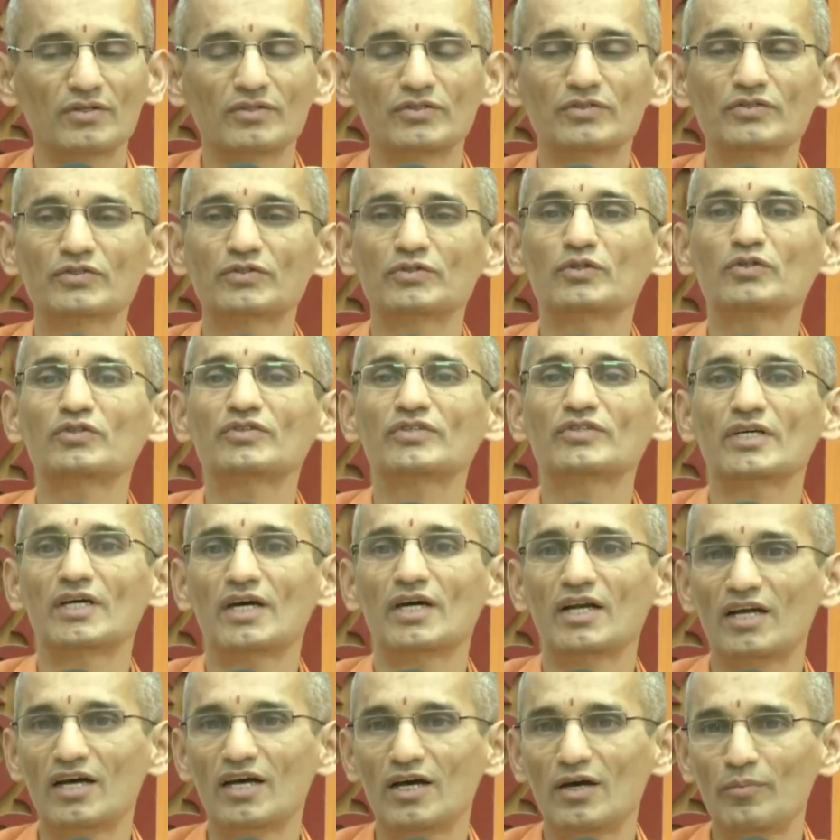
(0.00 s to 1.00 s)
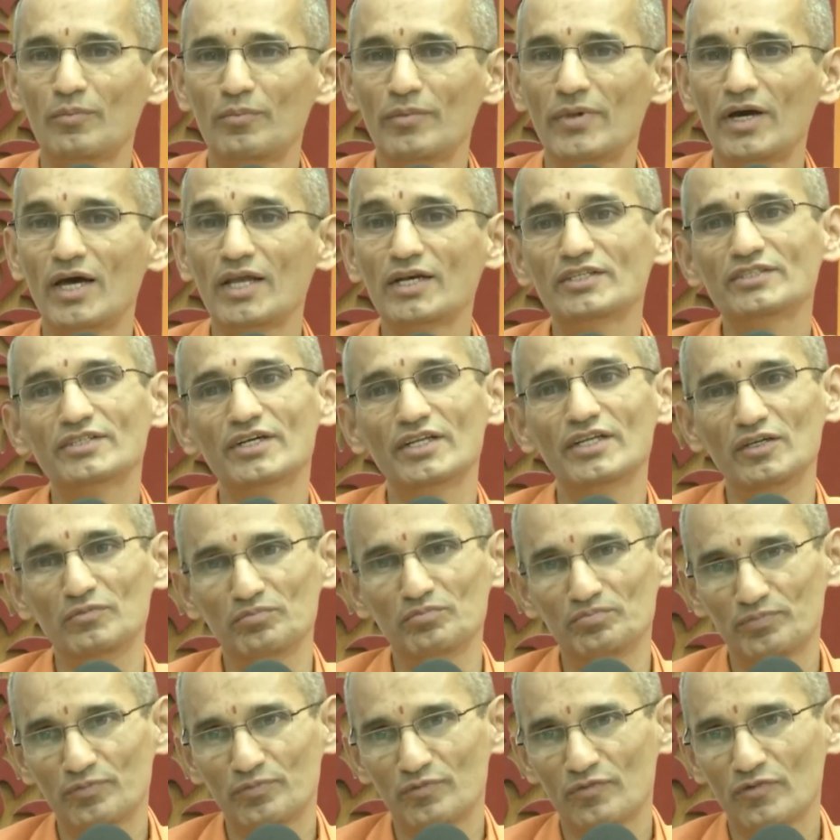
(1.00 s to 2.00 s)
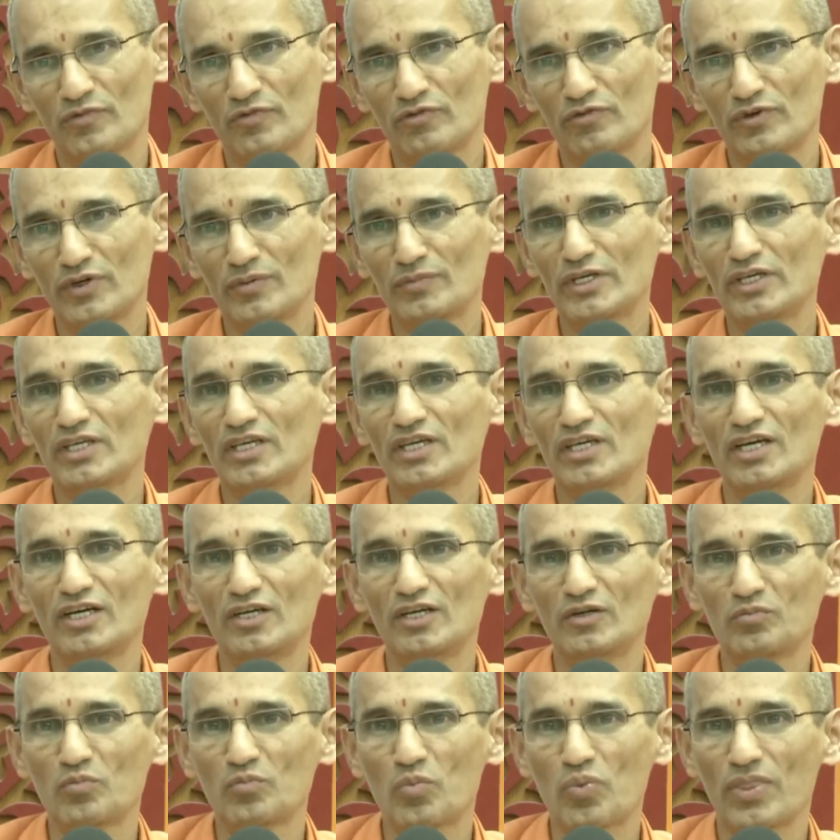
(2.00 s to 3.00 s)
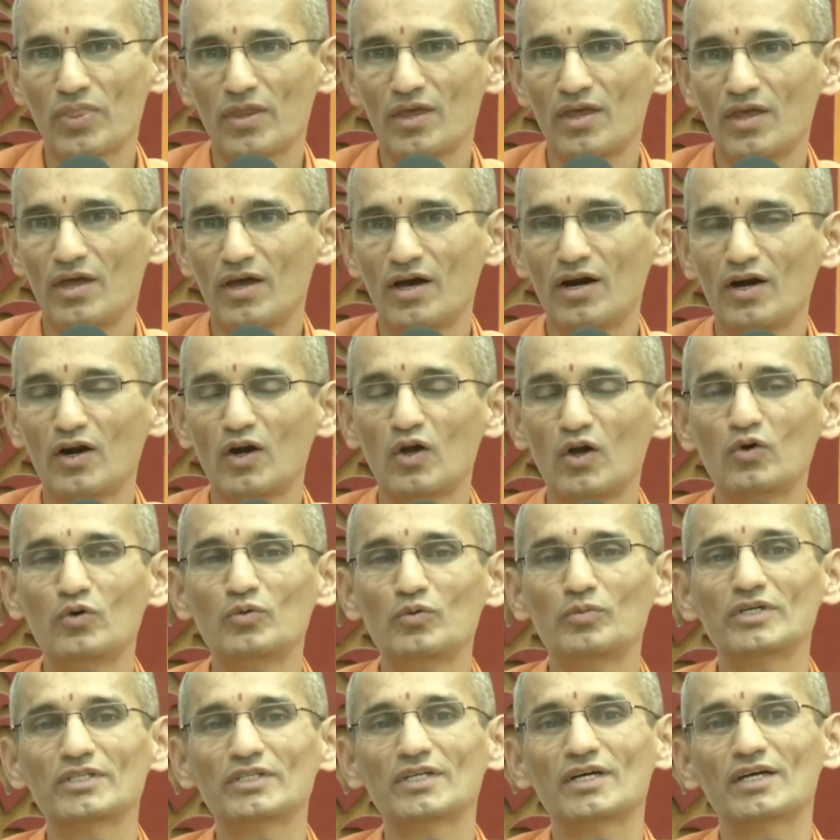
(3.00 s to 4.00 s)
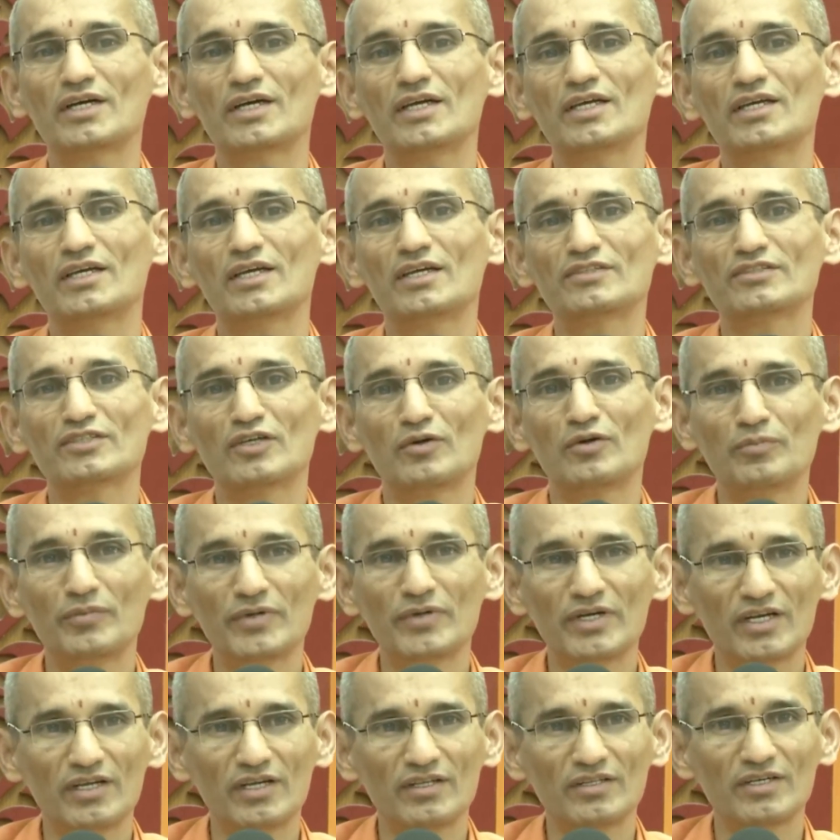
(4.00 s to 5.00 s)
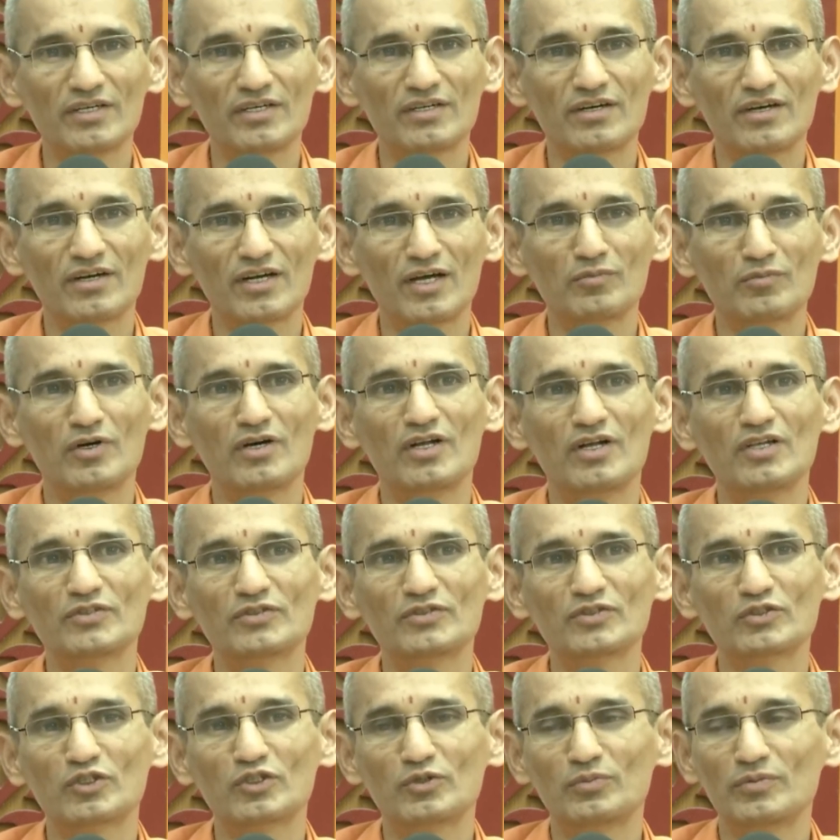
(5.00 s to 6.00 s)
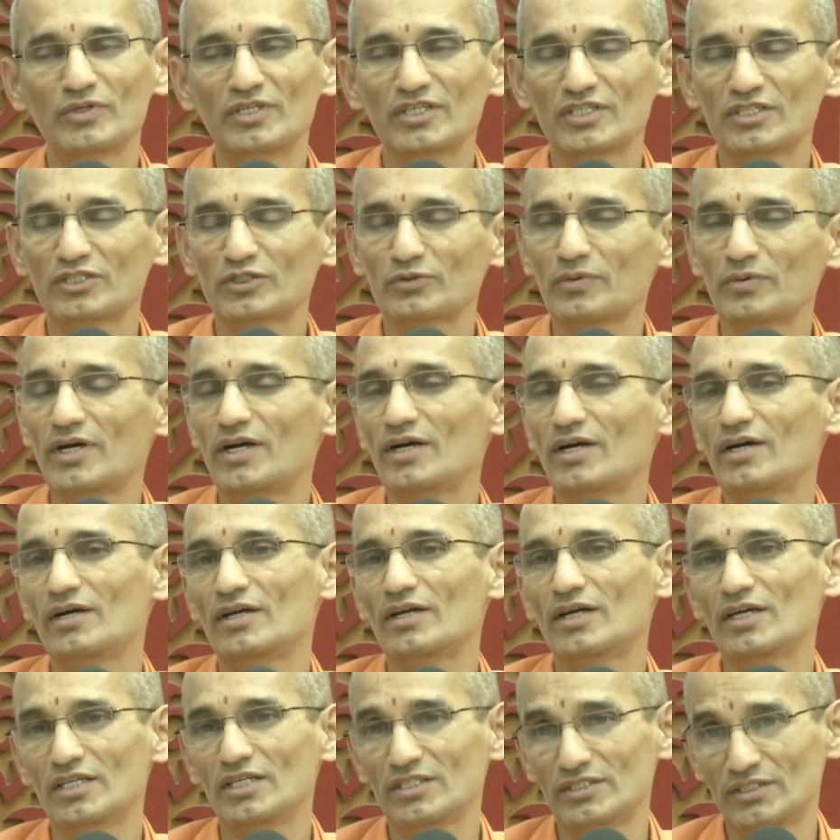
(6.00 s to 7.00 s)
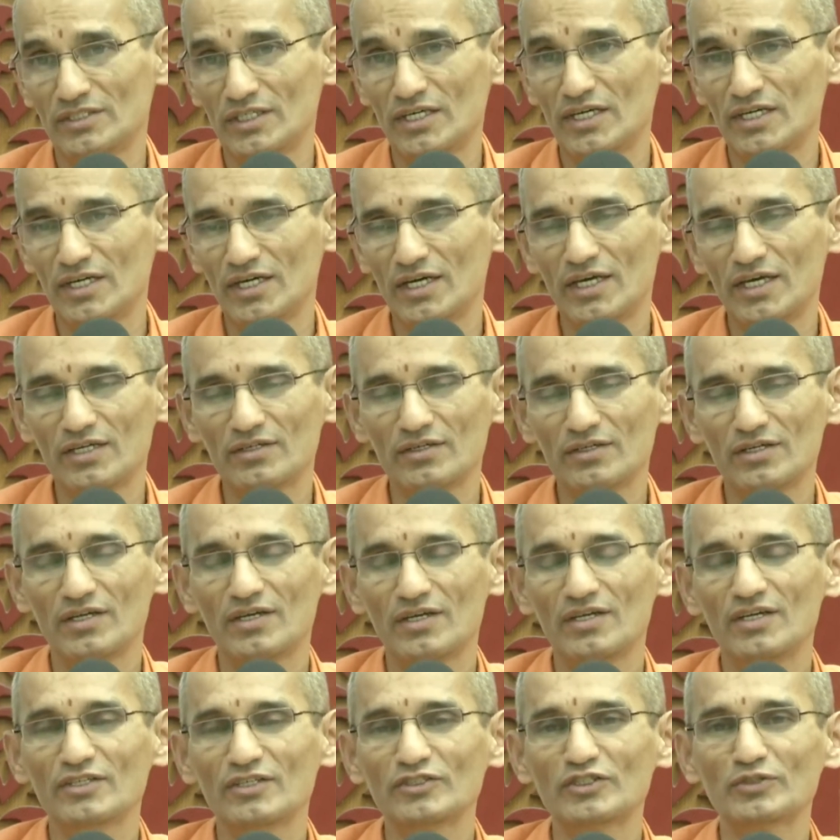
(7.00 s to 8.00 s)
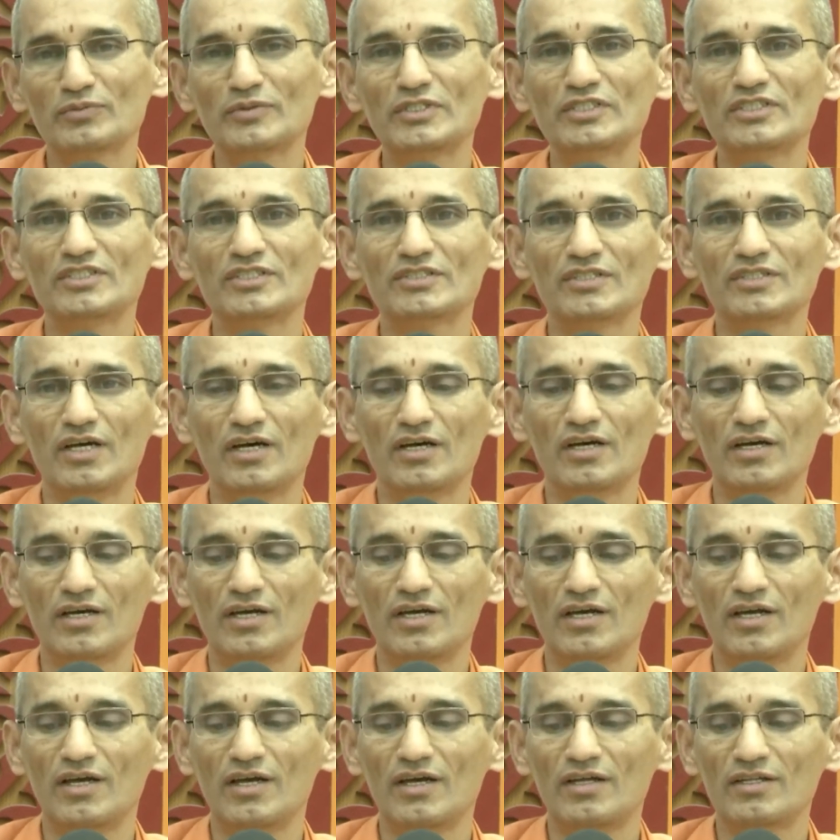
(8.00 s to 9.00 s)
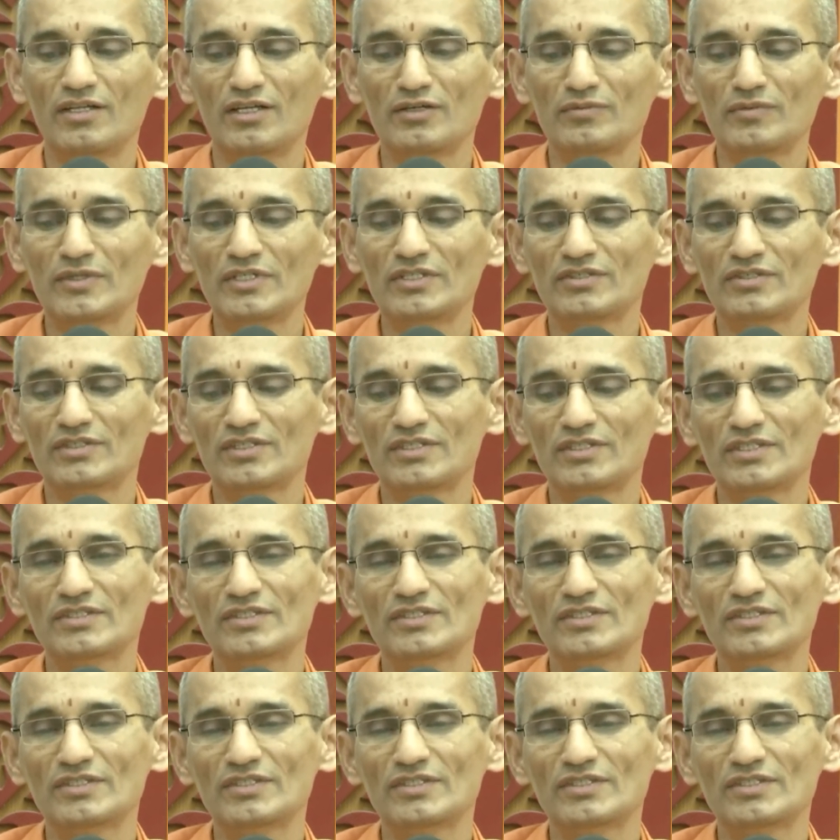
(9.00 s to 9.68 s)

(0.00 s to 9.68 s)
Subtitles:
So Sagara banished him from the kingdom. And now Mother Kaikeyi is comparing that Rama also should be exiled like Asamanjasa. Then Minister